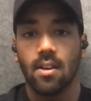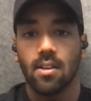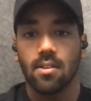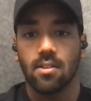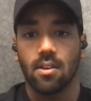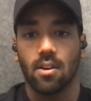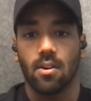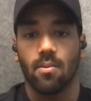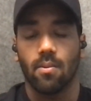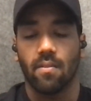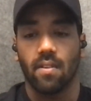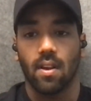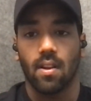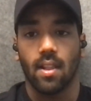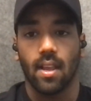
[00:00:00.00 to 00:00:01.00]
So we've
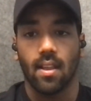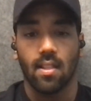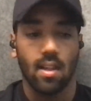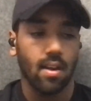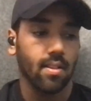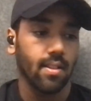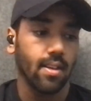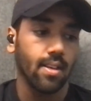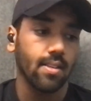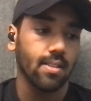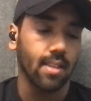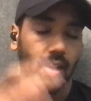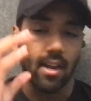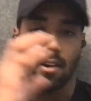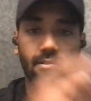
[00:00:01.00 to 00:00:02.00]
got like a long list.
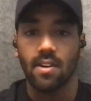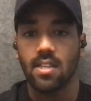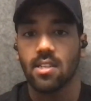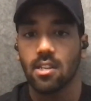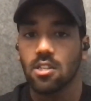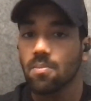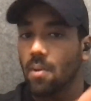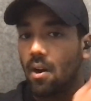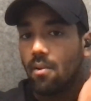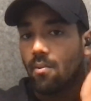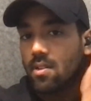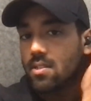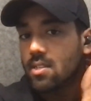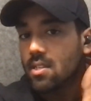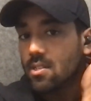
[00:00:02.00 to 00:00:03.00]
Like our research pod
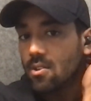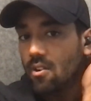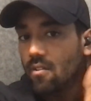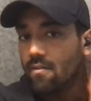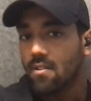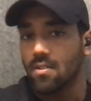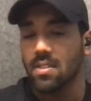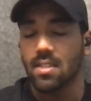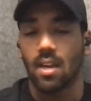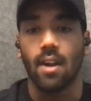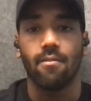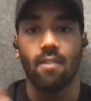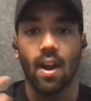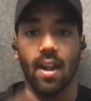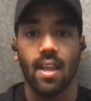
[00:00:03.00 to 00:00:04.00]
wants to sort of start
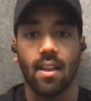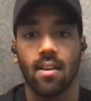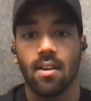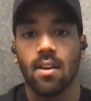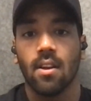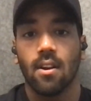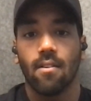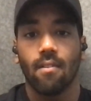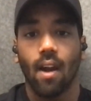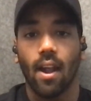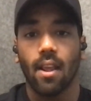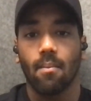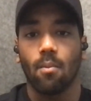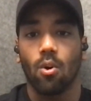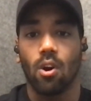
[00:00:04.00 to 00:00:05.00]

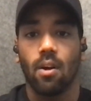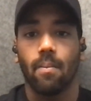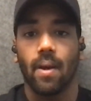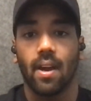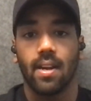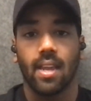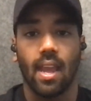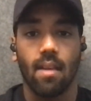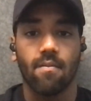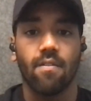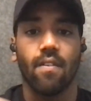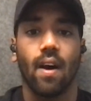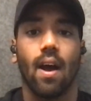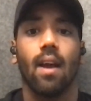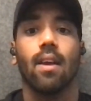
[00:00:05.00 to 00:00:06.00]
writing more about
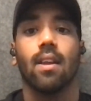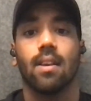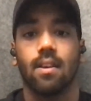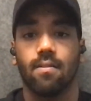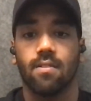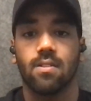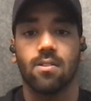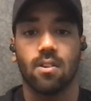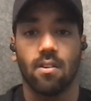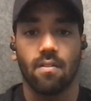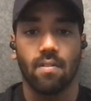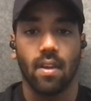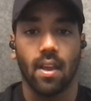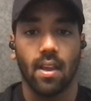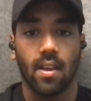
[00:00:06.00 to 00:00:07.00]
GameFi and different sort of
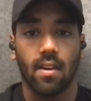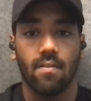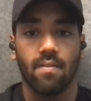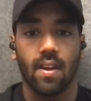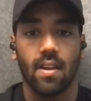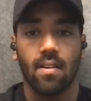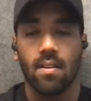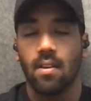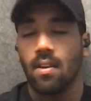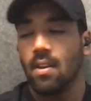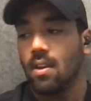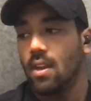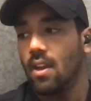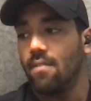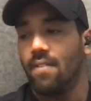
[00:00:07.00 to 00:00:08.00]
like
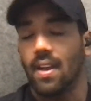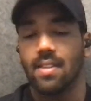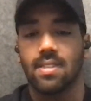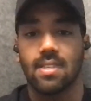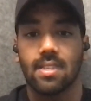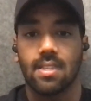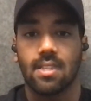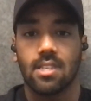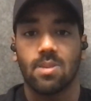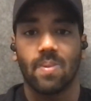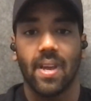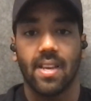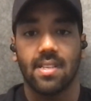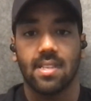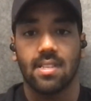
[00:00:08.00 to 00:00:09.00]
advances in the
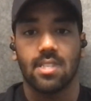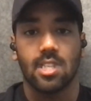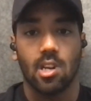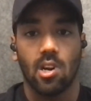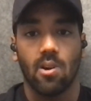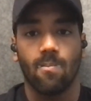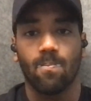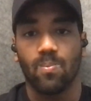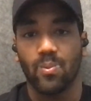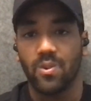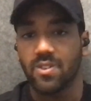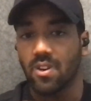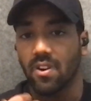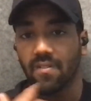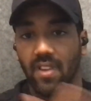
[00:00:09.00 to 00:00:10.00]
space. And so we've
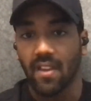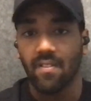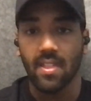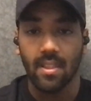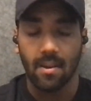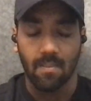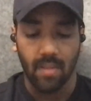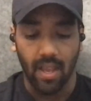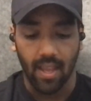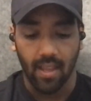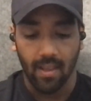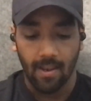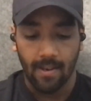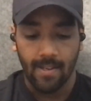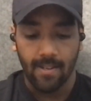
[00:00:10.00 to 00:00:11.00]
sort of given them like,
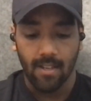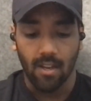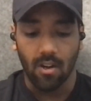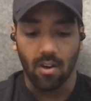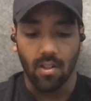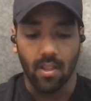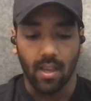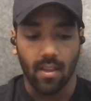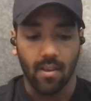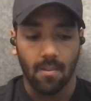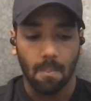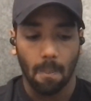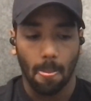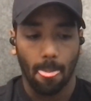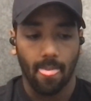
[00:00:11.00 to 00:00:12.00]
like
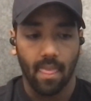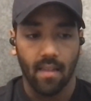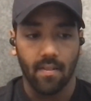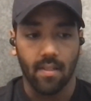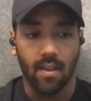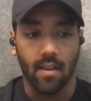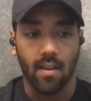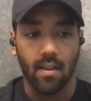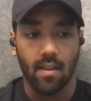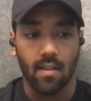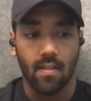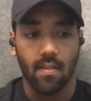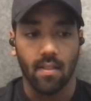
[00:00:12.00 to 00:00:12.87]
the